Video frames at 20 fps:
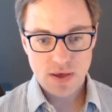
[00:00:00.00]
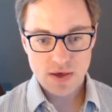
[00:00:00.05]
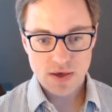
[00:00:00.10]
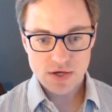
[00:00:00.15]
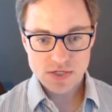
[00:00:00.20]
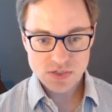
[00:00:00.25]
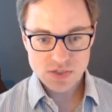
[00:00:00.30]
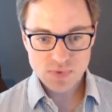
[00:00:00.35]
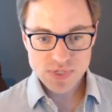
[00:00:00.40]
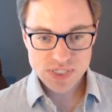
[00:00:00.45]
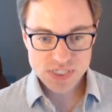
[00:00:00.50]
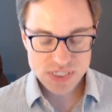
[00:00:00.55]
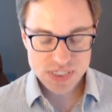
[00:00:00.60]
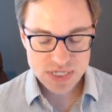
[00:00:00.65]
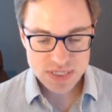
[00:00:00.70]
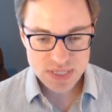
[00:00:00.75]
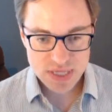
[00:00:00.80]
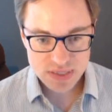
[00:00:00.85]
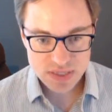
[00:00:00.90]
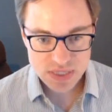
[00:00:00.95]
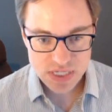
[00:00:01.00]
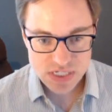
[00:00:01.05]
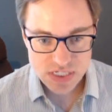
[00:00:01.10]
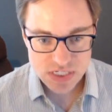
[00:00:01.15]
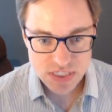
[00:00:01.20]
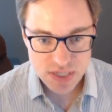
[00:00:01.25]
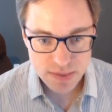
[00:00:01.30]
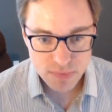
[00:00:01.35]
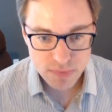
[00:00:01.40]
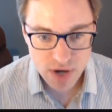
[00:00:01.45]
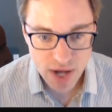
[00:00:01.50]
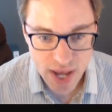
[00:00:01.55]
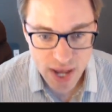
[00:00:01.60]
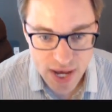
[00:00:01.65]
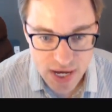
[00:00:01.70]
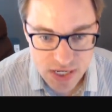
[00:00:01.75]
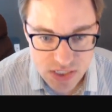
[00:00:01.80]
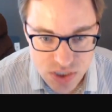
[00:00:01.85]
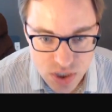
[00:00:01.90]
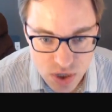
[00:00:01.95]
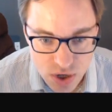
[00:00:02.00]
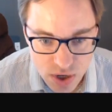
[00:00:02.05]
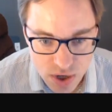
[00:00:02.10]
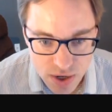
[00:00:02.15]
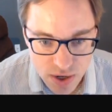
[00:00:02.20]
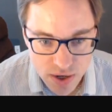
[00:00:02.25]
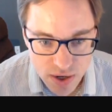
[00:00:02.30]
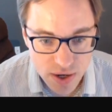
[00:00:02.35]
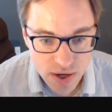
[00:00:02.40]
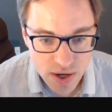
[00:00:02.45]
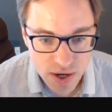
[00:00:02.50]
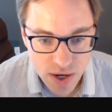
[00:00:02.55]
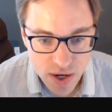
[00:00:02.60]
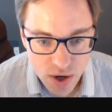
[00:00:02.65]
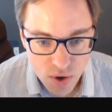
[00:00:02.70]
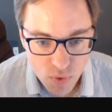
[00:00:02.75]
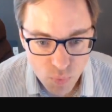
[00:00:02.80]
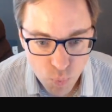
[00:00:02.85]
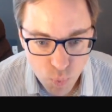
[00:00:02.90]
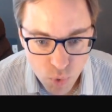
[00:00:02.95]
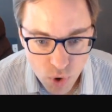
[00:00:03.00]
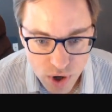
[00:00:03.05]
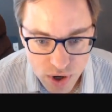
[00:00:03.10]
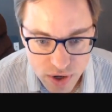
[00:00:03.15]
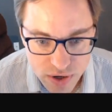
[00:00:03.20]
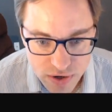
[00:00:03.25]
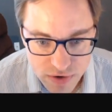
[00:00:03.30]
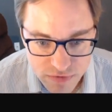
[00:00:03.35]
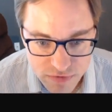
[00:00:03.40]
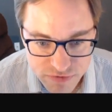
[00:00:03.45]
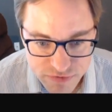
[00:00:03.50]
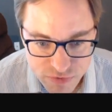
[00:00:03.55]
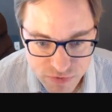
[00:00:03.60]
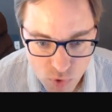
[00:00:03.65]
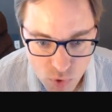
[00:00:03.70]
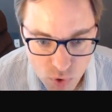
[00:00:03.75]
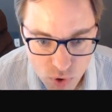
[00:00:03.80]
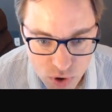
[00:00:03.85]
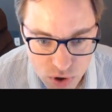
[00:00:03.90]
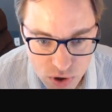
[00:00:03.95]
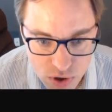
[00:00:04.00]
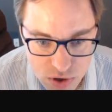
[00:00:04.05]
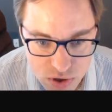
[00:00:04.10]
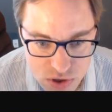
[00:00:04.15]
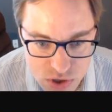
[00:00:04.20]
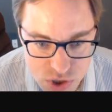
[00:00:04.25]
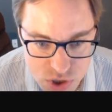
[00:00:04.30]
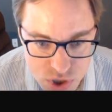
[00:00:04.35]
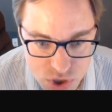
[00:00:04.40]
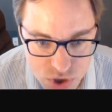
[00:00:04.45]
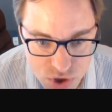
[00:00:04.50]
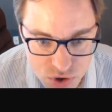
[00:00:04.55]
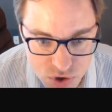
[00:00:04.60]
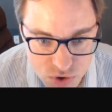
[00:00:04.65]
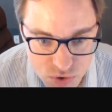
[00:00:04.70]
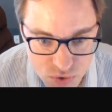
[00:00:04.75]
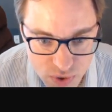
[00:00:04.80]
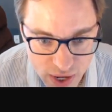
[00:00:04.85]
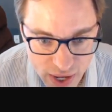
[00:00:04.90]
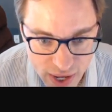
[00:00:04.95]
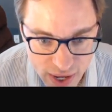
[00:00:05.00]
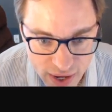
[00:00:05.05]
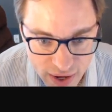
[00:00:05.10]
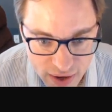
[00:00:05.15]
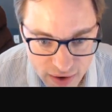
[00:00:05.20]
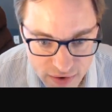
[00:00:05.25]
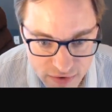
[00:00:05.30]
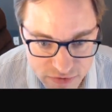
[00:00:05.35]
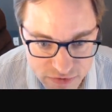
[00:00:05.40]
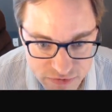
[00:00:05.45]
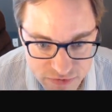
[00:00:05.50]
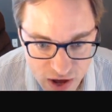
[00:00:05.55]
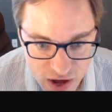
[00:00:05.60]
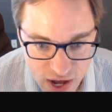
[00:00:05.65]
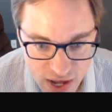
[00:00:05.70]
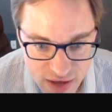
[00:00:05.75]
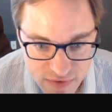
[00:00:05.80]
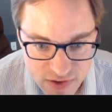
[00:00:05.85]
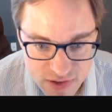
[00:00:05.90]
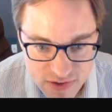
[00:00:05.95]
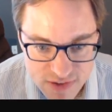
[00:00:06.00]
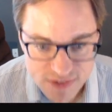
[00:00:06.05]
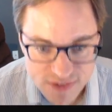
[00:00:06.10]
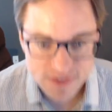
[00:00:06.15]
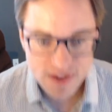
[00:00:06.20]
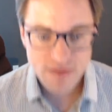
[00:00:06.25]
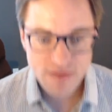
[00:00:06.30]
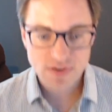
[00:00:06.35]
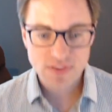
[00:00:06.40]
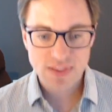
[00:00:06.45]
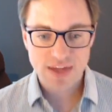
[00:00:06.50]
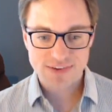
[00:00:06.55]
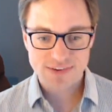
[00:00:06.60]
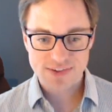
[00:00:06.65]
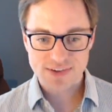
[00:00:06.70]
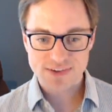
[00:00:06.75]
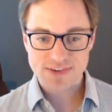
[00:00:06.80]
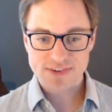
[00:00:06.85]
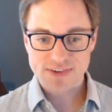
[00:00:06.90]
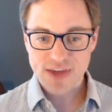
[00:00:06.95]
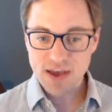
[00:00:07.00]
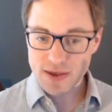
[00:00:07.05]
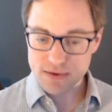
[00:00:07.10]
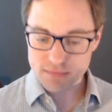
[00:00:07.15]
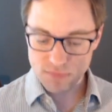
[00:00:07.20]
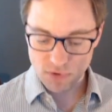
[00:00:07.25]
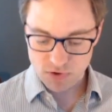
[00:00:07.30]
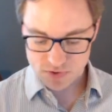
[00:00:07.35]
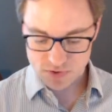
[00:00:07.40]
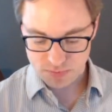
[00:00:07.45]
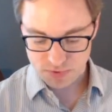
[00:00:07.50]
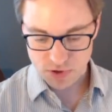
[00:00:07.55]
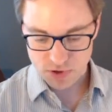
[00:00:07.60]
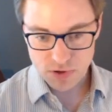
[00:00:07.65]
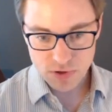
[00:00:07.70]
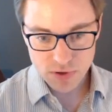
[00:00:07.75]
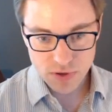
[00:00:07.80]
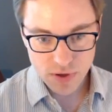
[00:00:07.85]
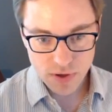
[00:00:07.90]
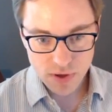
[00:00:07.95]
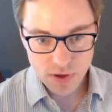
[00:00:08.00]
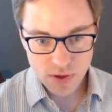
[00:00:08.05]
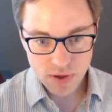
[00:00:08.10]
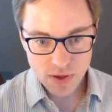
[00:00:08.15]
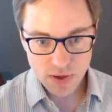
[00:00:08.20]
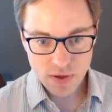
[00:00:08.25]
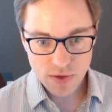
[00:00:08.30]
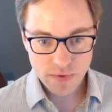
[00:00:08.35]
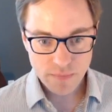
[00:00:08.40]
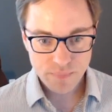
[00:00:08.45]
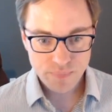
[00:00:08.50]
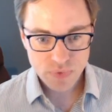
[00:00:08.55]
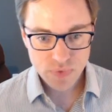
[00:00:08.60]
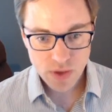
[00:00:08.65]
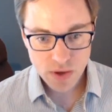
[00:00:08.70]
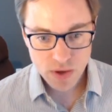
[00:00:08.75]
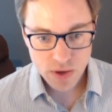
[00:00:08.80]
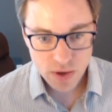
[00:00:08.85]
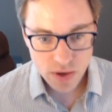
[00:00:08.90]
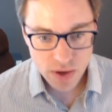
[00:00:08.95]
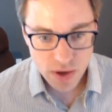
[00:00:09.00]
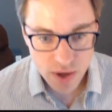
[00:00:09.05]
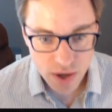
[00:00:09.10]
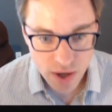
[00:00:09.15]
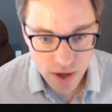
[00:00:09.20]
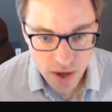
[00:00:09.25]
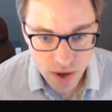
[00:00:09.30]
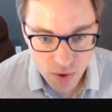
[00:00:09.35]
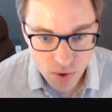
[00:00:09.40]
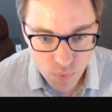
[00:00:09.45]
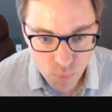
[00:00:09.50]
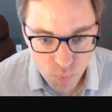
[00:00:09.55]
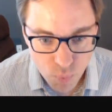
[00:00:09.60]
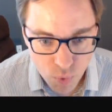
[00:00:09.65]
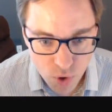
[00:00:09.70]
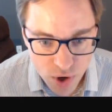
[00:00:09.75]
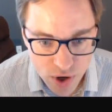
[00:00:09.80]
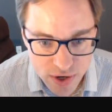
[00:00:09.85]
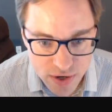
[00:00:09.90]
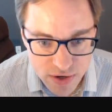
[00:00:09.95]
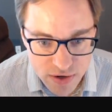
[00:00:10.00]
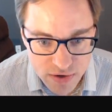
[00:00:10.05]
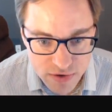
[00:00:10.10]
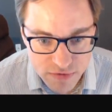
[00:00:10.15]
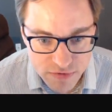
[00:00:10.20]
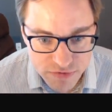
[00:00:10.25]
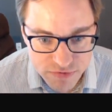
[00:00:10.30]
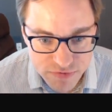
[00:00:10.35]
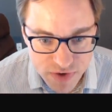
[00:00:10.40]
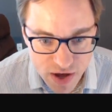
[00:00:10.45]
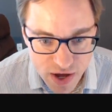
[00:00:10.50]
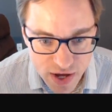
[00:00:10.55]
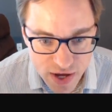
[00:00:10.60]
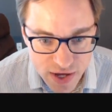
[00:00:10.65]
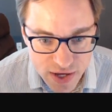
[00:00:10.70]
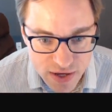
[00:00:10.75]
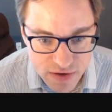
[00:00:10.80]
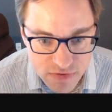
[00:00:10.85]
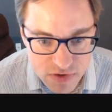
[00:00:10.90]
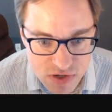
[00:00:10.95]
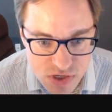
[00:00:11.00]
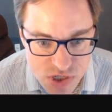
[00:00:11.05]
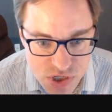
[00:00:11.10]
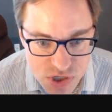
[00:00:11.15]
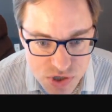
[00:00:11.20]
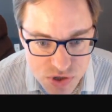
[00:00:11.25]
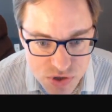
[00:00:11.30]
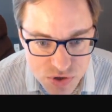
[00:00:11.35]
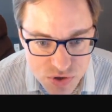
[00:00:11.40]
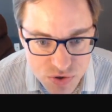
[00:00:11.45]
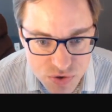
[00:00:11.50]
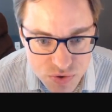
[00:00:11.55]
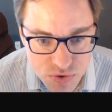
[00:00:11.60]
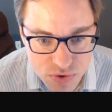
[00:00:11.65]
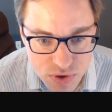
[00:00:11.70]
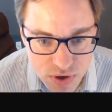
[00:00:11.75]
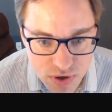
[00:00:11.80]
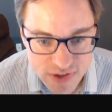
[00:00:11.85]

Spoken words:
So we see that this number has 1, 4, 2, 8, 5, and 7. That's the second multiple. 1, 4, 2,